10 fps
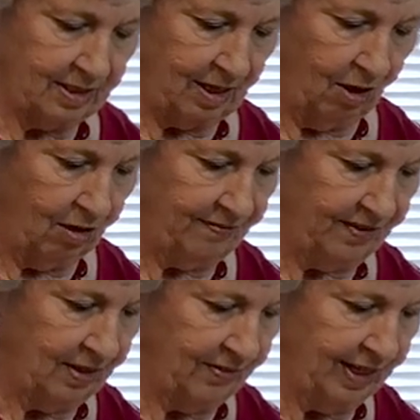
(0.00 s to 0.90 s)

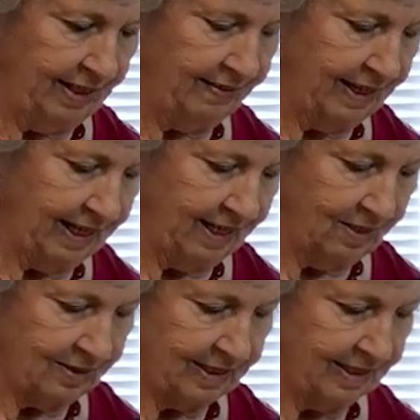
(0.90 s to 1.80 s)
Coffee or anything
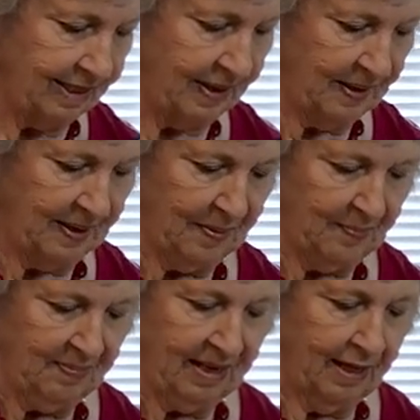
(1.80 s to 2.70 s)
else? And
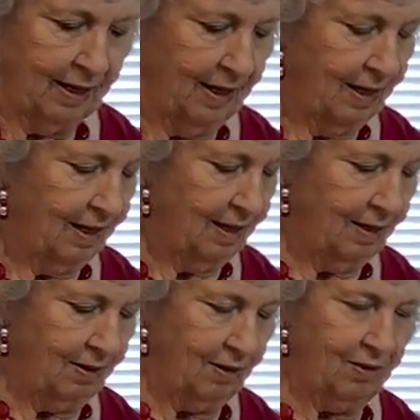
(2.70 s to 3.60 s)

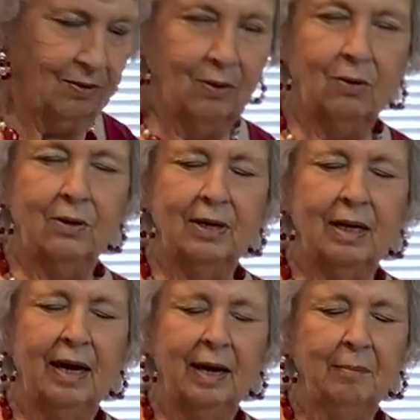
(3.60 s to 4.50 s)
oh, Lord,
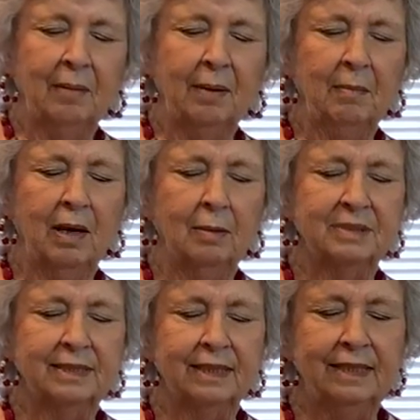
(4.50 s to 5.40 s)
my mom
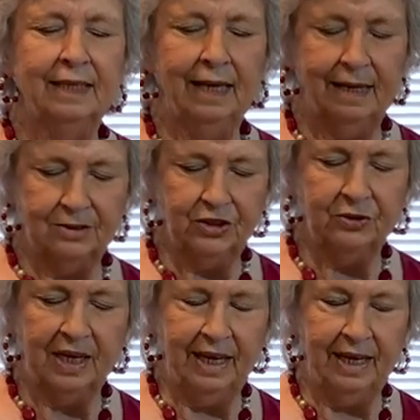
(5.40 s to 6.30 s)
said, Yes, you
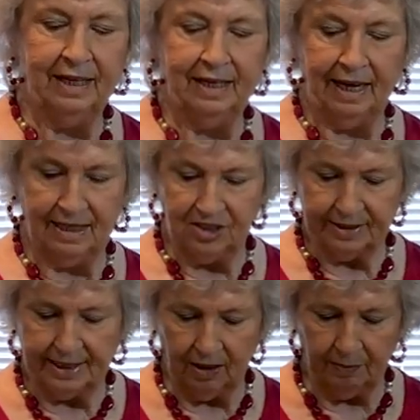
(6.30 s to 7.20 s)
can. And I
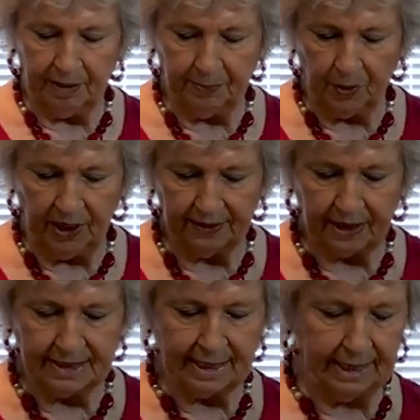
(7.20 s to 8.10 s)
just held my breath
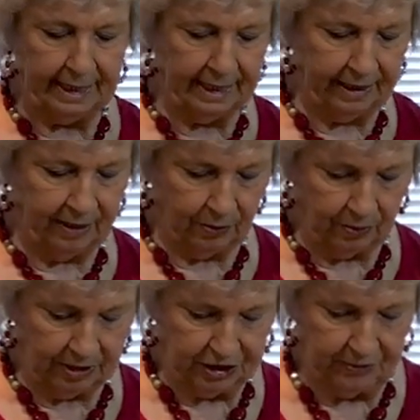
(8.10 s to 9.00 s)
because I didn't know
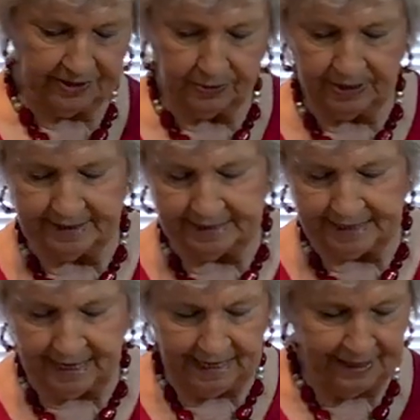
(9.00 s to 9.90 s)
what she was going to
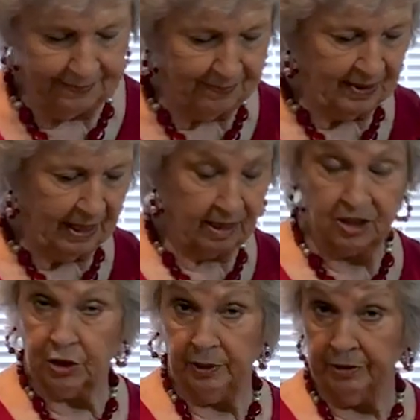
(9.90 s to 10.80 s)
say because
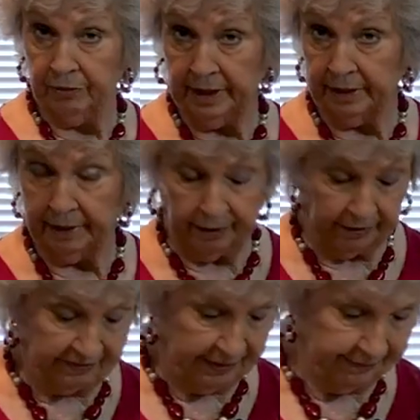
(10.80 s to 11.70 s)
she wasn't drinking
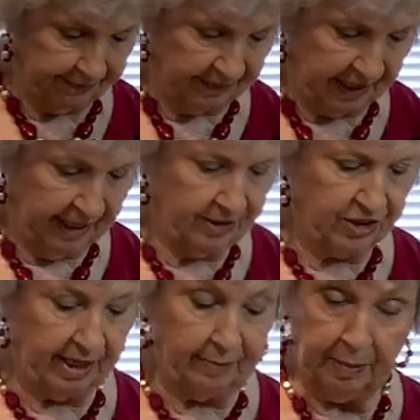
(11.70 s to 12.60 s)
coffee.
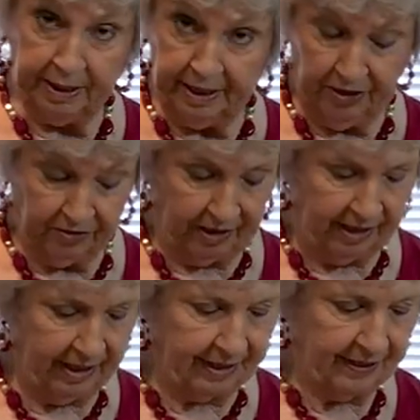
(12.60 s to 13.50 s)
She had plenty
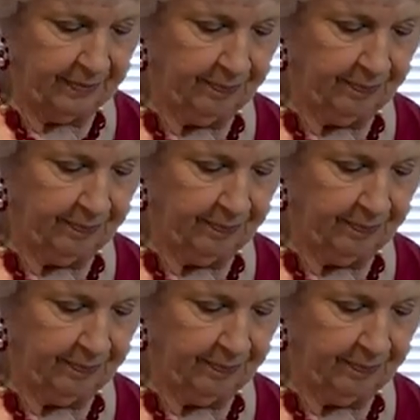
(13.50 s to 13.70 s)
drink.